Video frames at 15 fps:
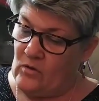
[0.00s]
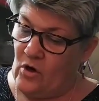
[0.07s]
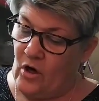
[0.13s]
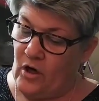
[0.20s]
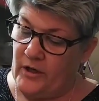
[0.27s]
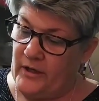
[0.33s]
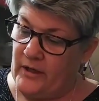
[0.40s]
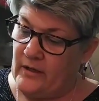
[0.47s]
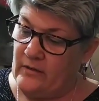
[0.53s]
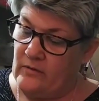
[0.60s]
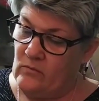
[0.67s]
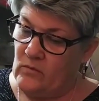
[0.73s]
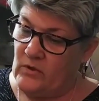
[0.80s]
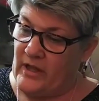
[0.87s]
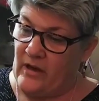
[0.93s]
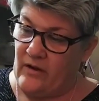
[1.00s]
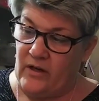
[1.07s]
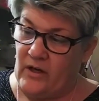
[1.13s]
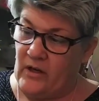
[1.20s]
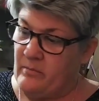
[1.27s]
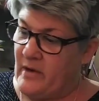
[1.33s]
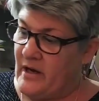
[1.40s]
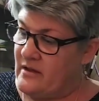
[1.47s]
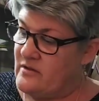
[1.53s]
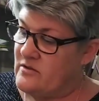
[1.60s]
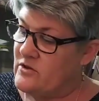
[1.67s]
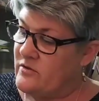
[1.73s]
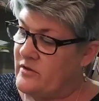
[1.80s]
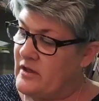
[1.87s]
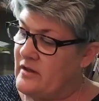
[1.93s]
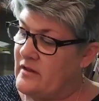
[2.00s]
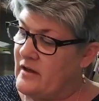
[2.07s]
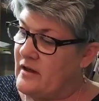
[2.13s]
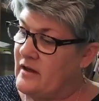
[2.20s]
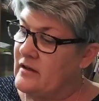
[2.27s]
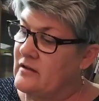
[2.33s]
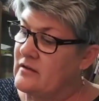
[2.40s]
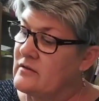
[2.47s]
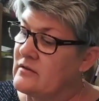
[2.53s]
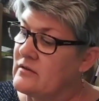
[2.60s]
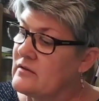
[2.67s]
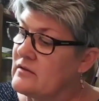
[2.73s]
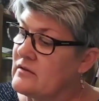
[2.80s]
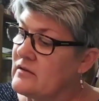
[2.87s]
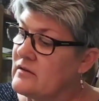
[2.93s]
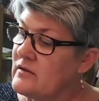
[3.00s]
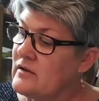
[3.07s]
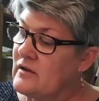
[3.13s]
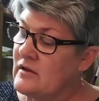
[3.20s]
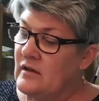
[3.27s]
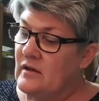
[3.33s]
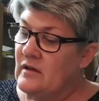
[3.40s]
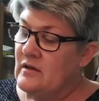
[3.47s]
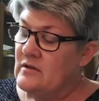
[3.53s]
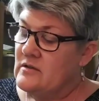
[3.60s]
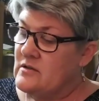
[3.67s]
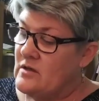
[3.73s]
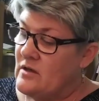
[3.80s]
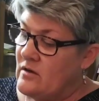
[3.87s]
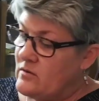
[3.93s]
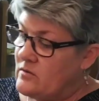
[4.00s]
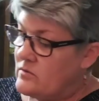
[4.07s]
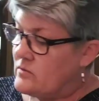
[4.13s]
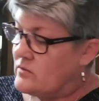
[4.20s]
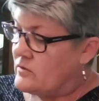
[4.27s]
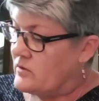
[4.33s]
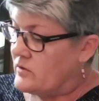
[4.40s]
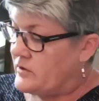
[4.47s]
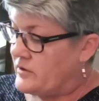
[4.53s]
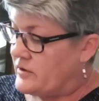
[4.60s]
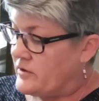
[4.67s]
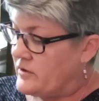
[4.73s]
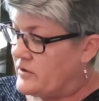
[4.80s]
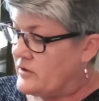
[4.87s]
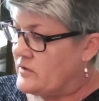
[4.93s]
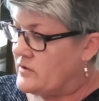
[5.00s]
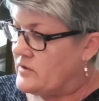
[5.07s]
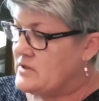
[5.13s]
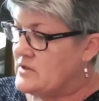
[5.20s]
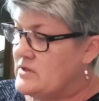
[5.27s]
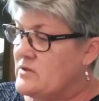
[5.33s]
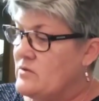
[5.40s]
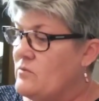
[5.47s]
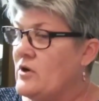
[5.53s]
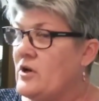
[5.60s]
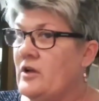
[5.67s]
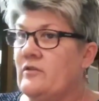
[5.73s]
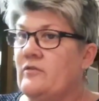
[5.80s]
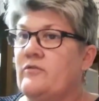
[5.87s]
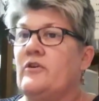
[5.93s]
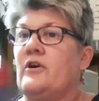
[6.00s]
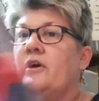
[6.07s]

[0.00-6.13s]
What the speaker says: a little cardigan without any buttons or anything. So this is the one